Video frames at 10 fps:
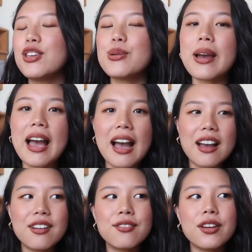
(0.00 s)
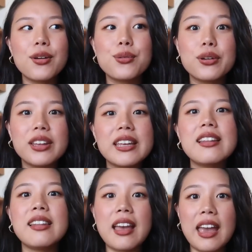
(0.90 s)
you have a really
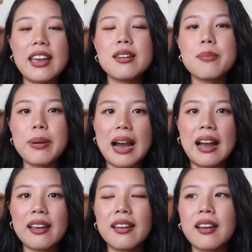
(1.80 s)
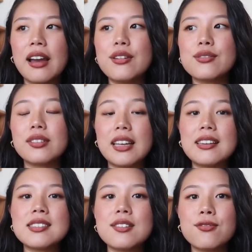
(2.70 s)
laid back kind of
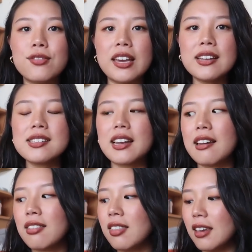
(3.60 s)
lazy fit and I